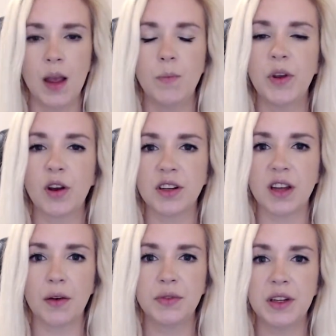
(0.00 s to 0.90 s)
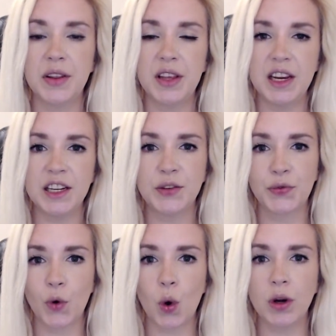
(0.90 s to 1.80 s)
Because after these
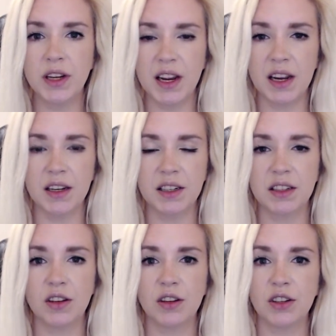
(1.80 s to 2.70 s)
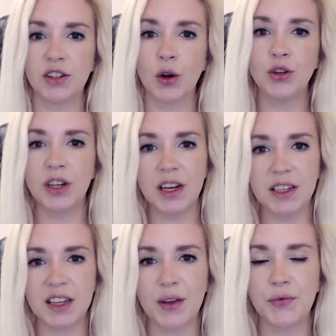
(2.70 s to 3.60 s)
4 years,
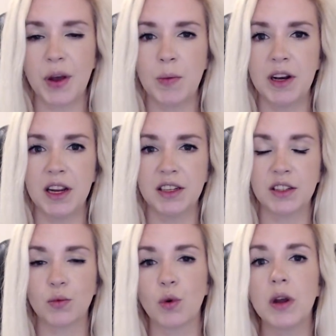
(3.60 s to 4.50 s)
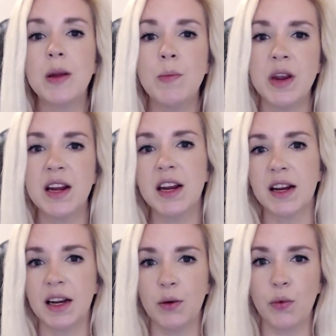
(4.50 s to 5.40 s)
socialists and feminists will
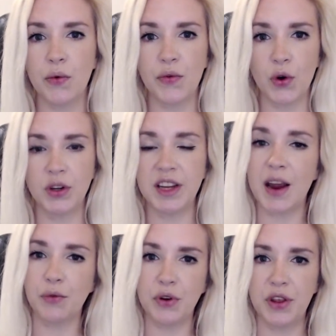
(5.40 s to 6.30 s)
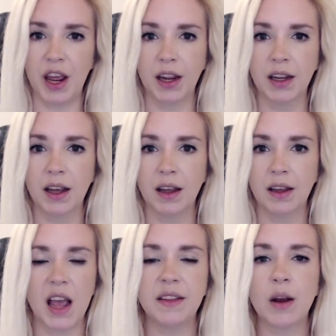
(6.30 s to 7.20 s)
immediately reverse everything
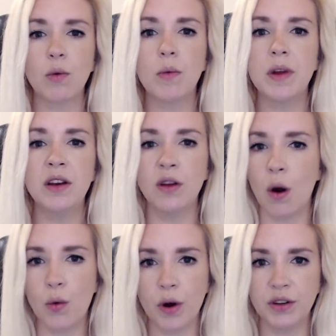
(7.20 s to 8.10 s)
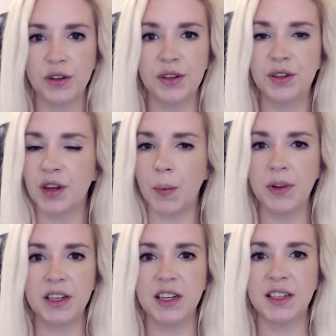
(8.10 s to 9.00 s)
and there will be no one to stop
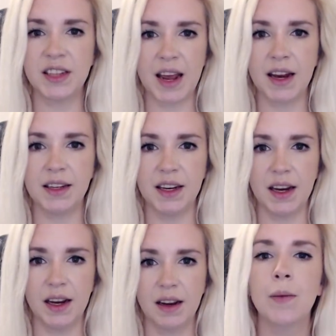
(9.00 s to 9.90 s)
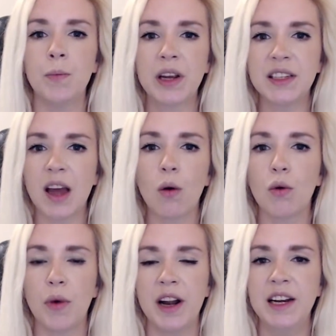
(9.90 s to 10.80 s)
this insanity. MGTOW
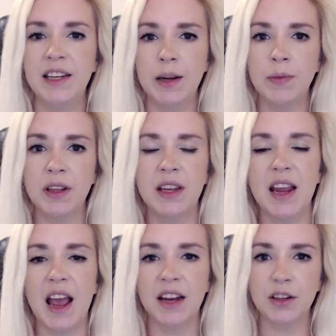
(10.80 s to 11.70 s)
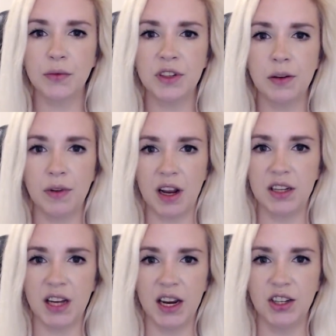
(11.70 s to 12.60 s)
already deemed it the end of
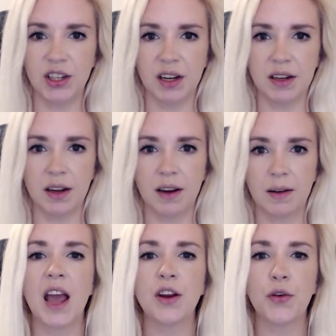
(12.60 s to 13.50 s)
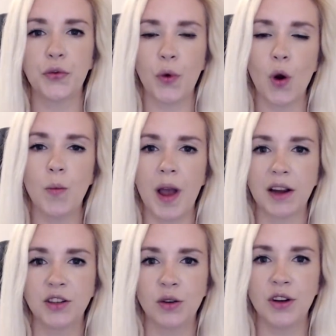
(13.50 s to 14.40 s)
civilization and a
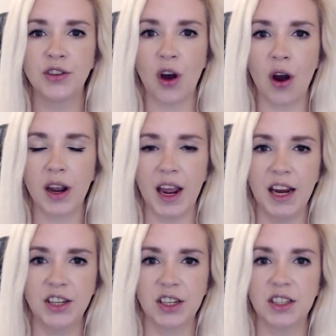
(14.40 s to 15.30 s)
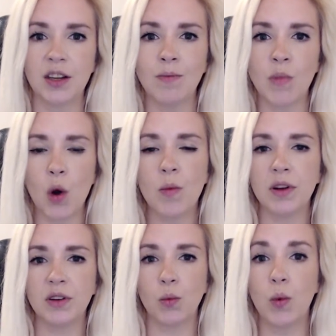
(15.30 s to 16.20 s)
throwback to the Dark Ages the
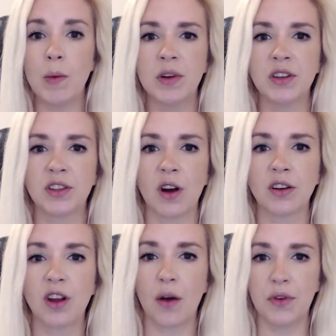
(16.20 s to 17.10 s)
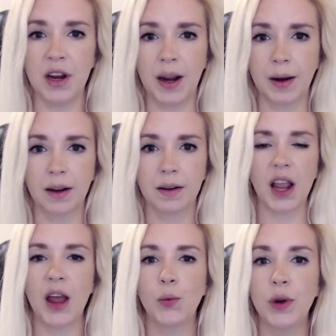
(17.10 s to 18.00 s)
moment women start governing.
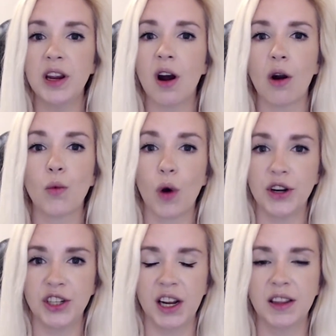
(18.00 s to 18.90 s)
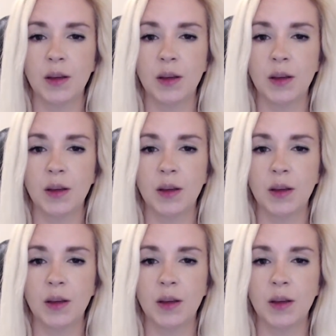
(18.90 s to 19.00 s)
And we are watching the